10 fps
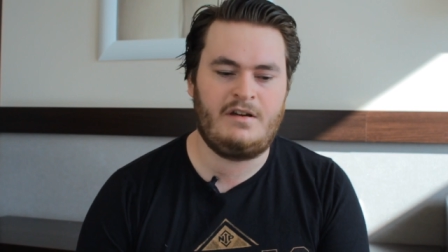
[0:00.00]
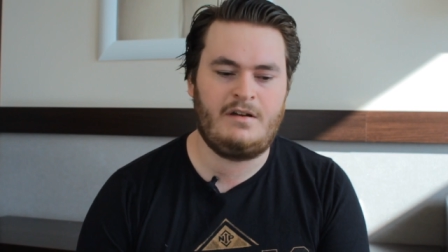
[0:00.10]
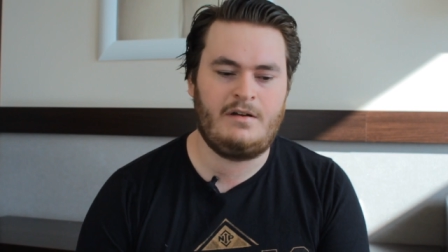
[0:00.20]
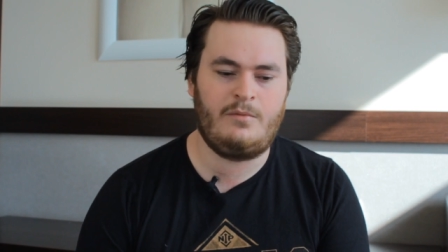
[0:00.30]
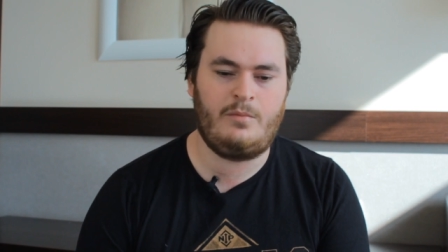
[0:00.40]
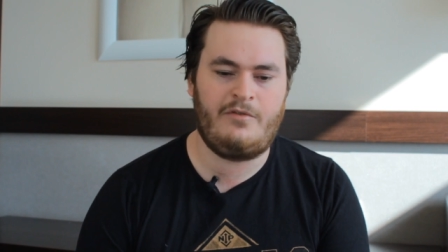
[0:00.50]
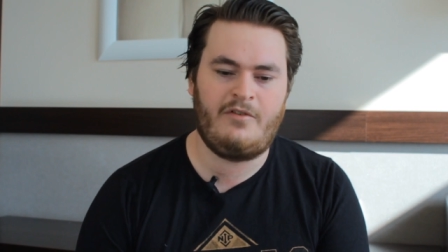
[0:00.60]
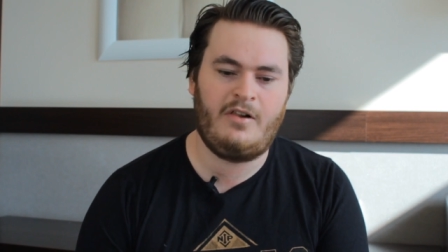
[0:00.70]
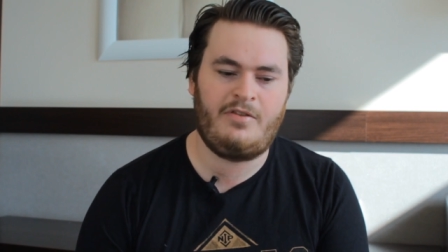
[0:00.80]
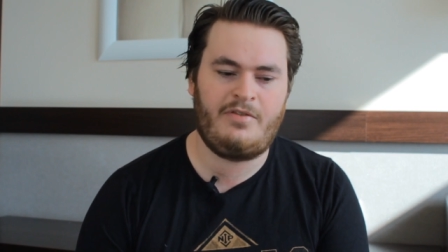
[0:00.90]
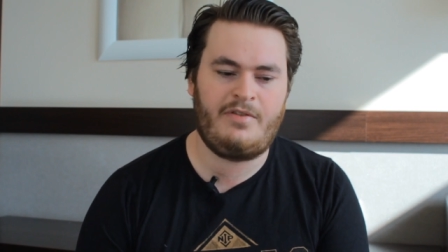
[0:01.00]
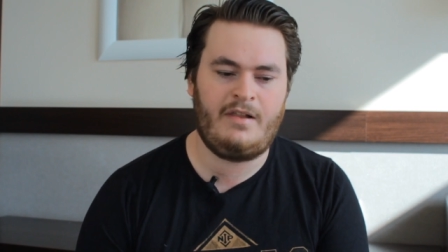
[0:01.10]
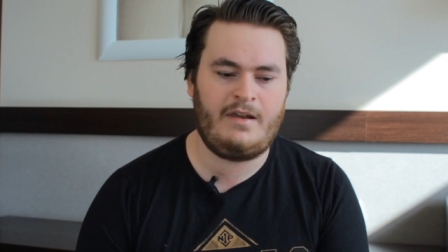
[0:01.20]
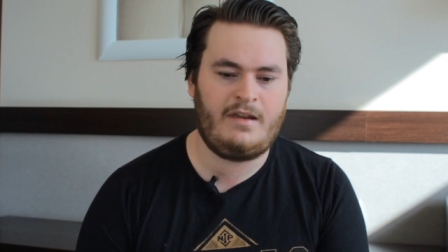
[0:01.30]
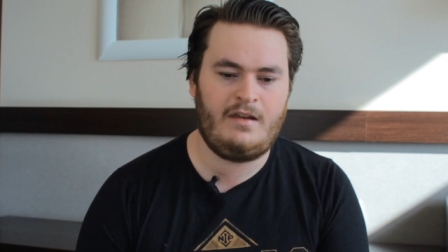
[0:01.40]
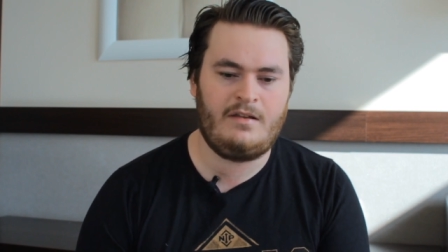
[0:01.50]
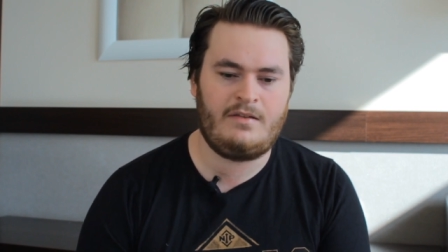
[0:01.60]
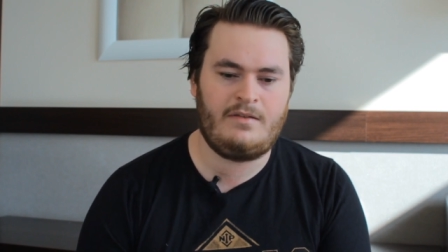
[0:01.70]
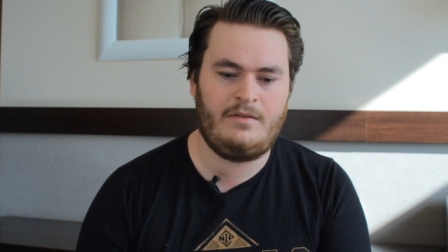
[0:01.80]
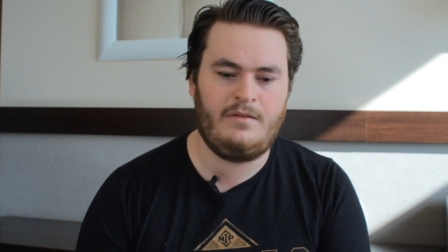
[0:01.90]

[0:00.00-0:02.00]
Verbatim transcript: Uh, we felt like it.